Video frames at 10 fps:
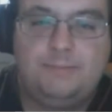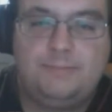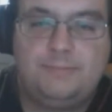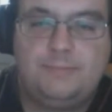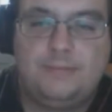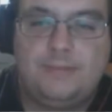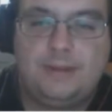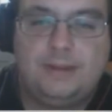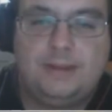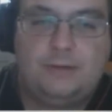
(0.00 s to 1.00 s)
Yeah.
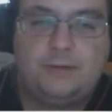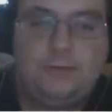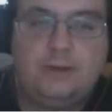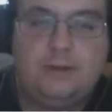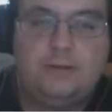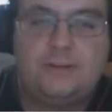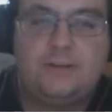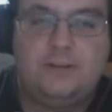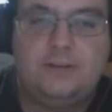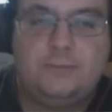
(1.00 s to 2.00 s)
That was a really
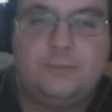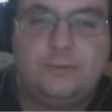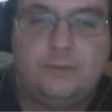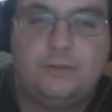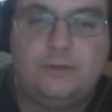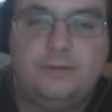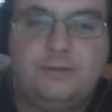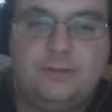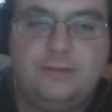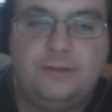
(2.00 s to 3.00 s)
good
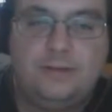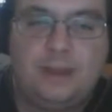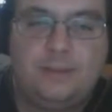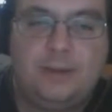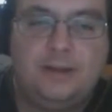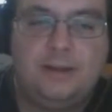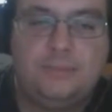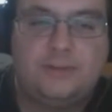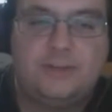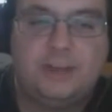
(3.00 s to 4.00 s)
one. I
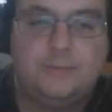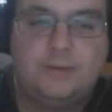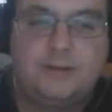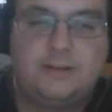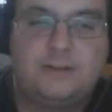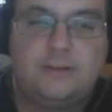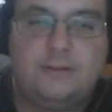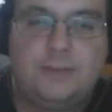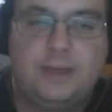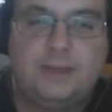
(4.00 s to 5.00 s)
made a little mistake, but
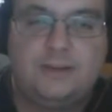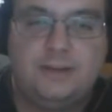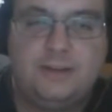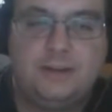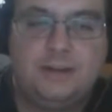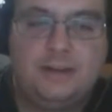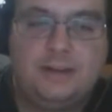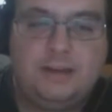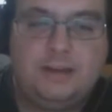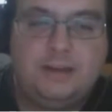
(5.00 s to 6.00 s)
not too bad.
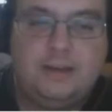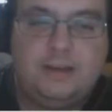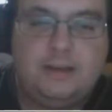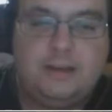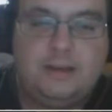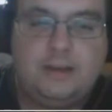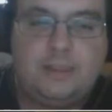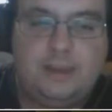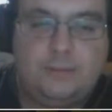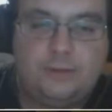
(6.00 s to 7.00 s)

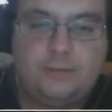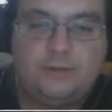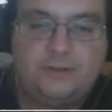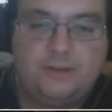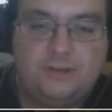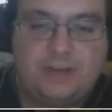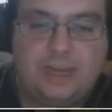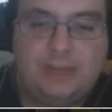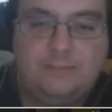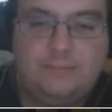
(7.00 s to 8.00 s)
The thing about the bosses
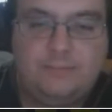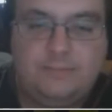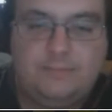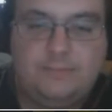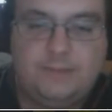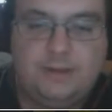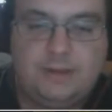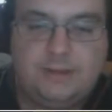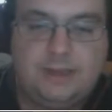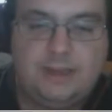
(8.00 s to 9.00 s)
in this game,
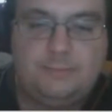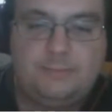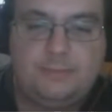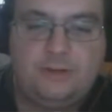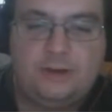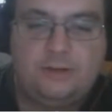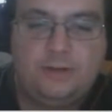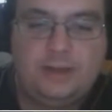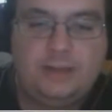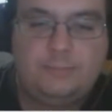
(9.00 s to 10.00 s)
they are
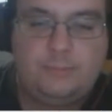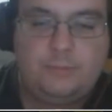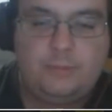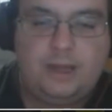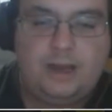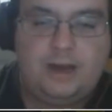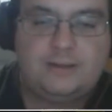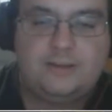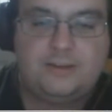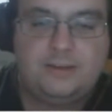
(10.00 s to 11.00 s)
generally
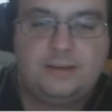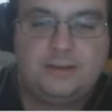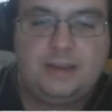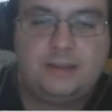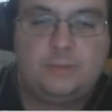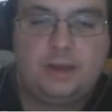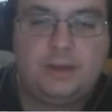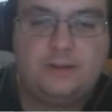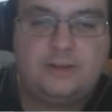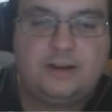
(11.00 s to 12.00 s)
pretty hard, and
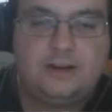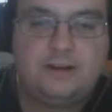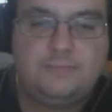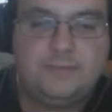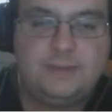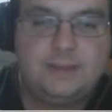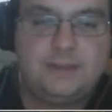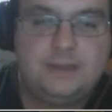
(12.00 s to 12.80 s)
the quick kills are